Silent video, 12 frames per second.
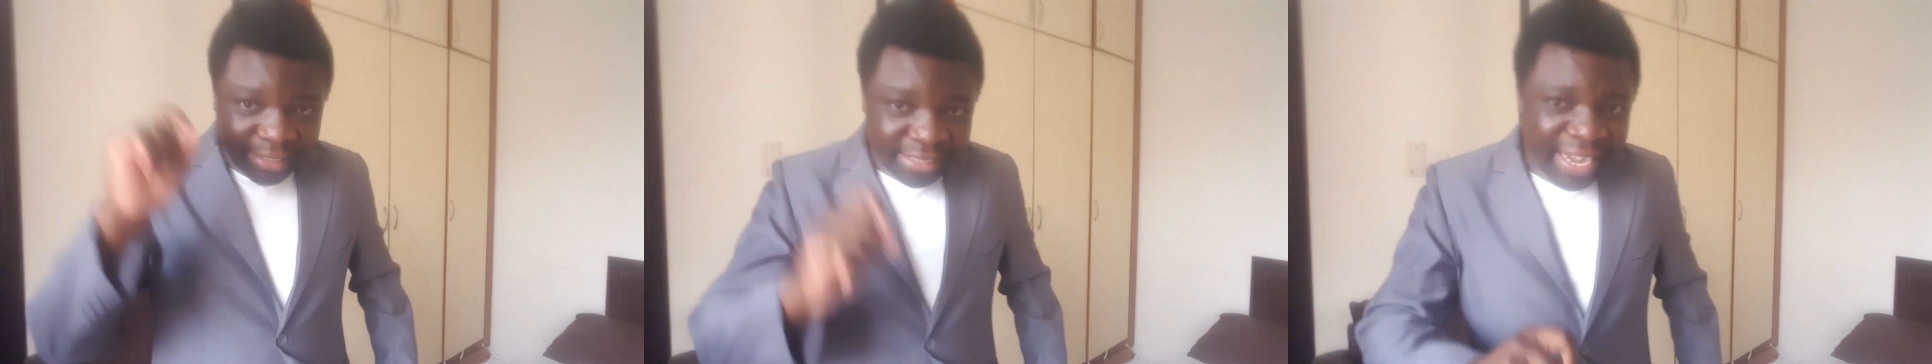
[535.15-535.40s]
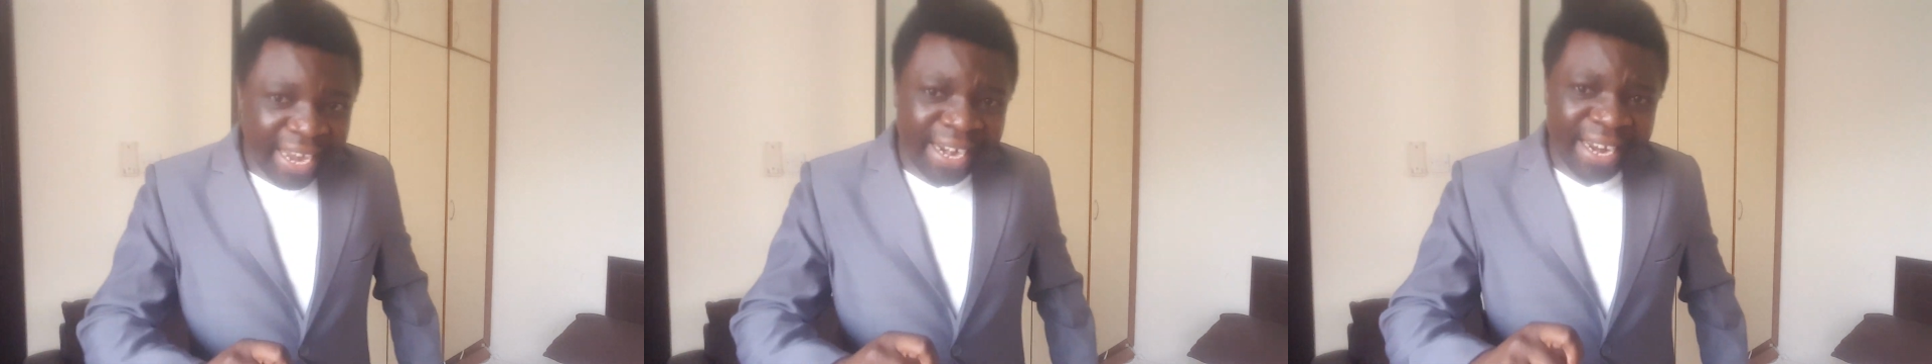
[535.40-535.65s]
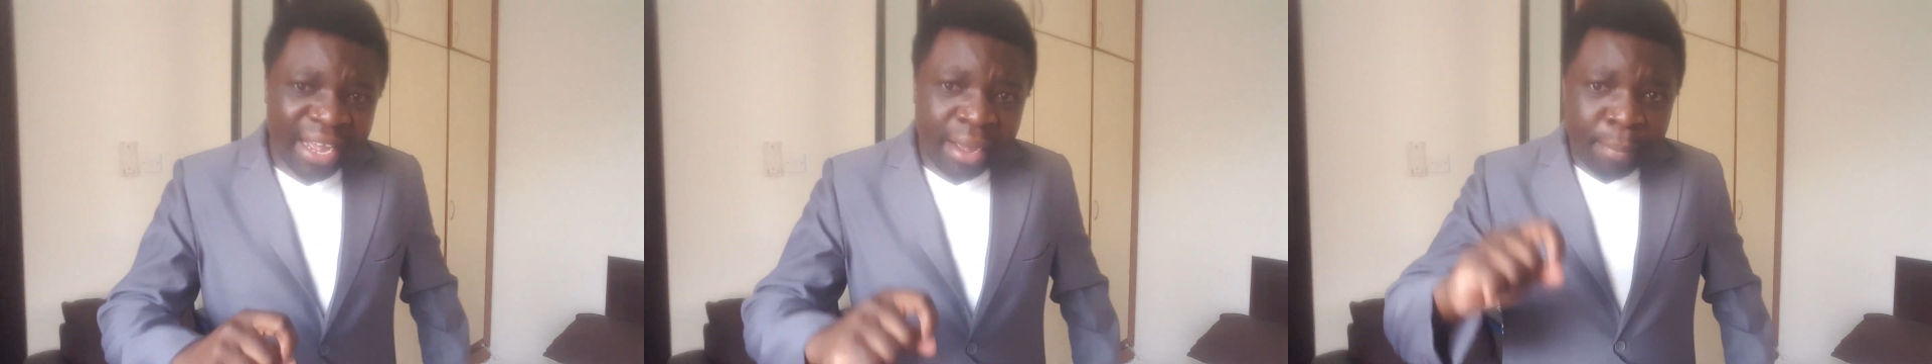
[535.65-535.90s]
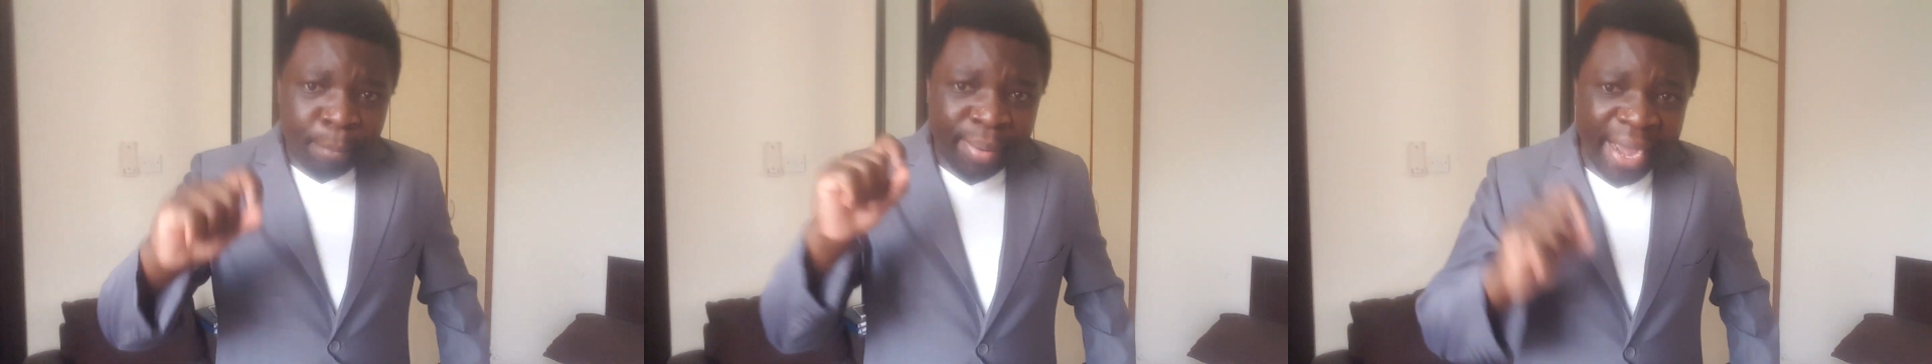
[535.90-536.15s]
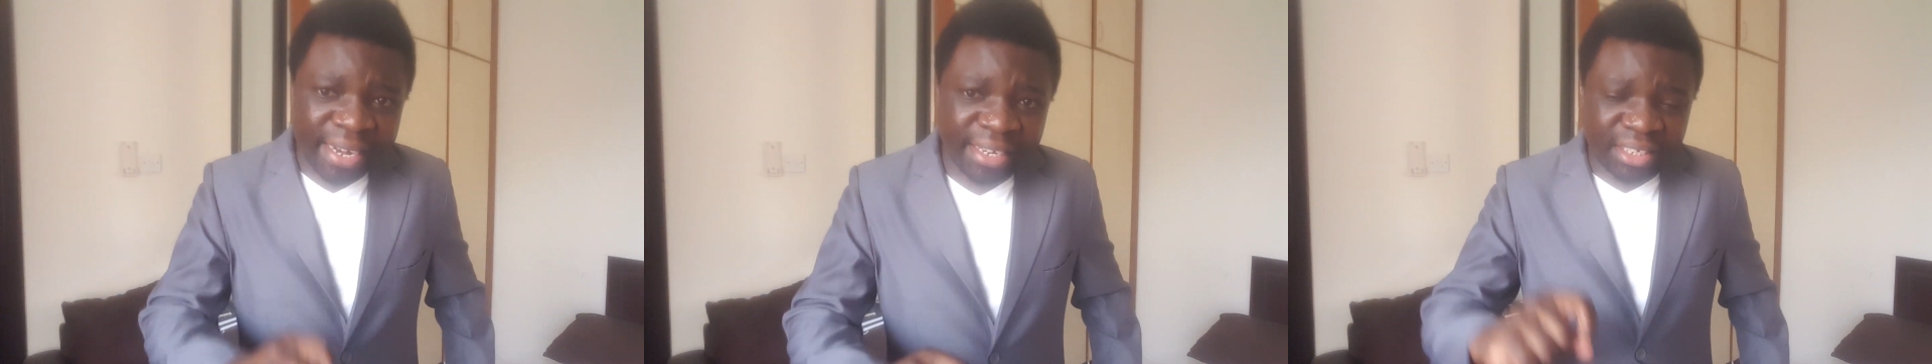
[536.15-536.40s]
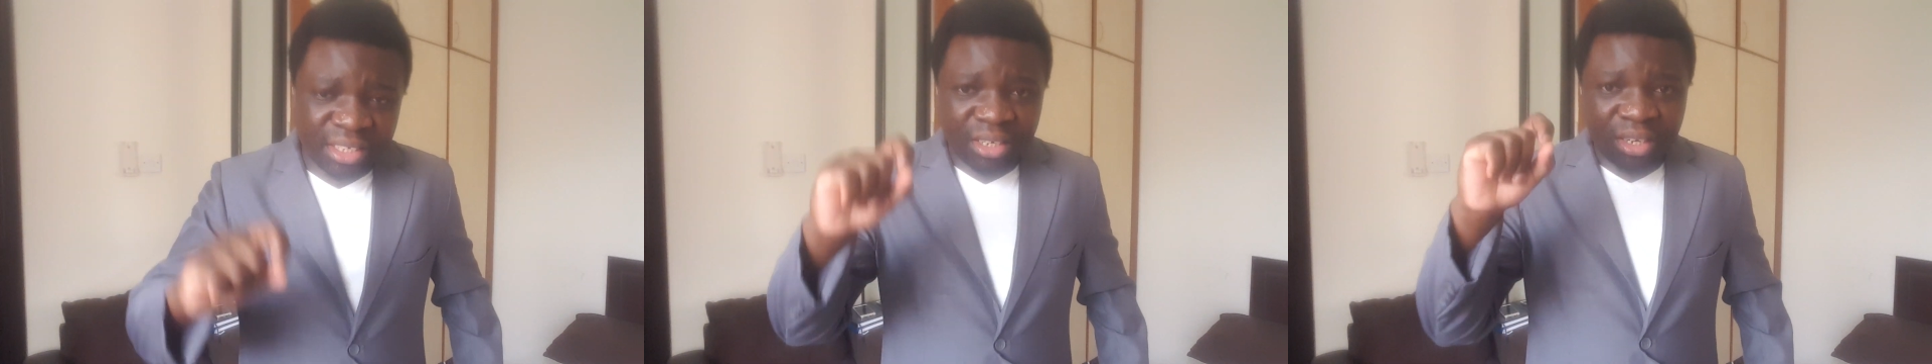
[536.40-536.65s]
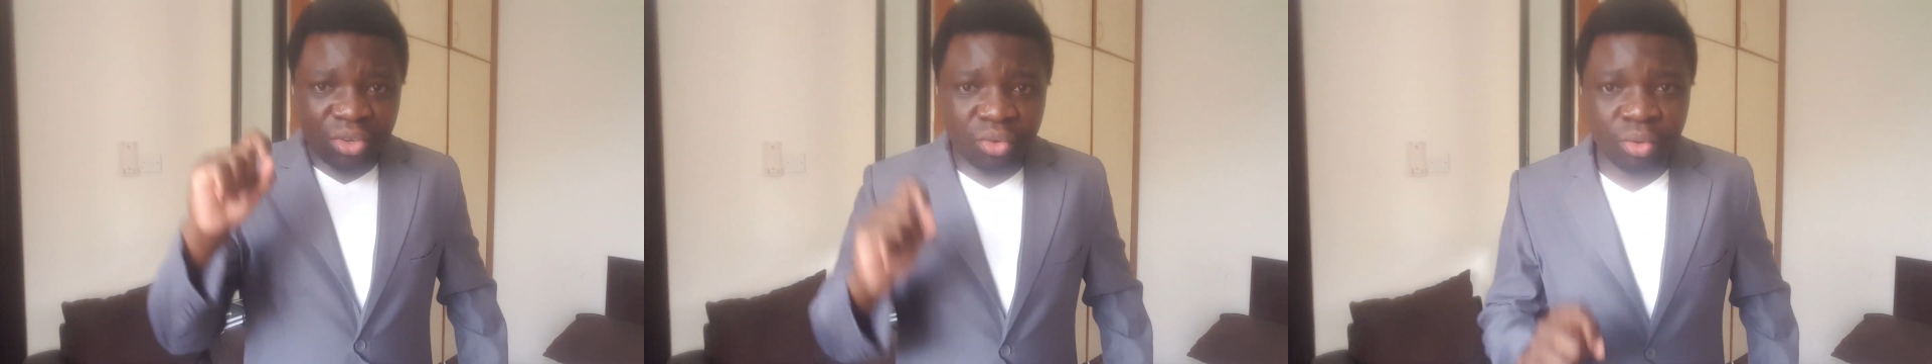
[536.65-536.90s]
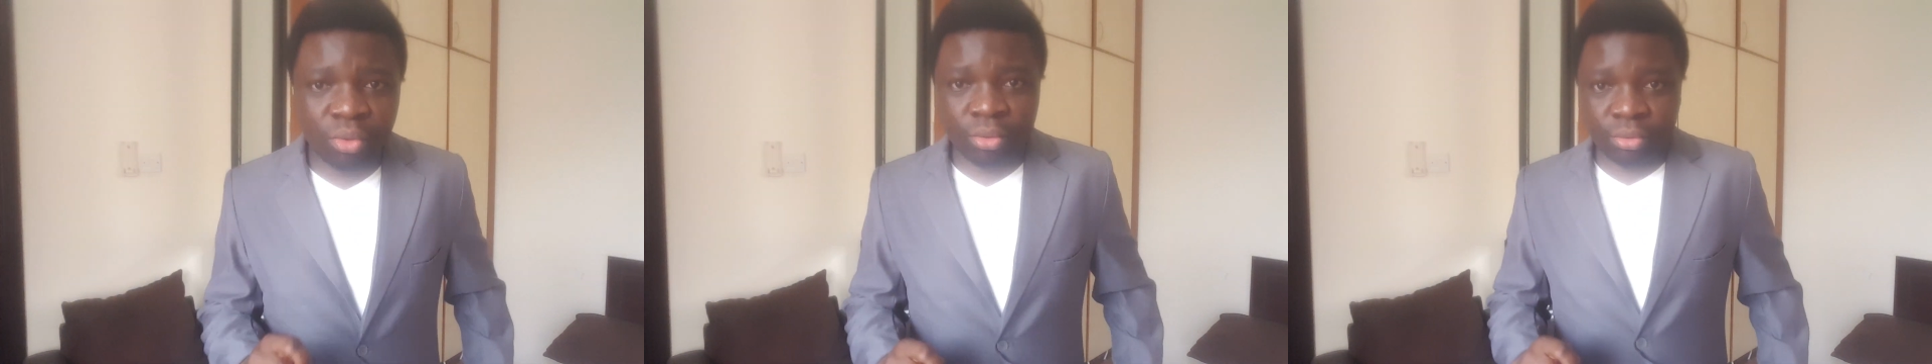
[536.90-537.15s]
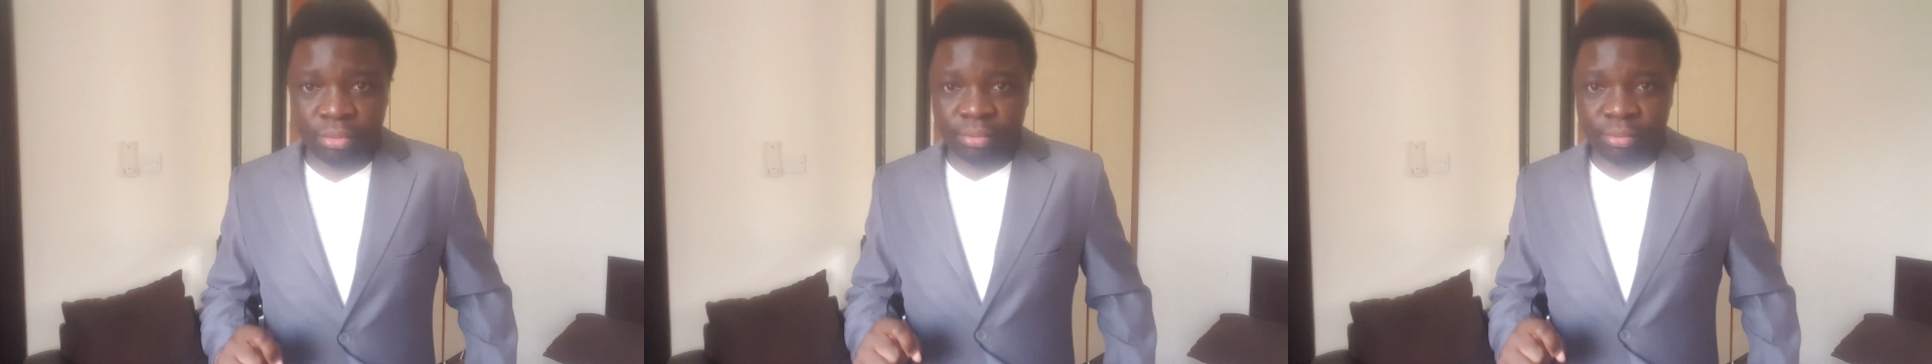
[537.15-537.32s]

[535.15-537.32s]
gender parity rule.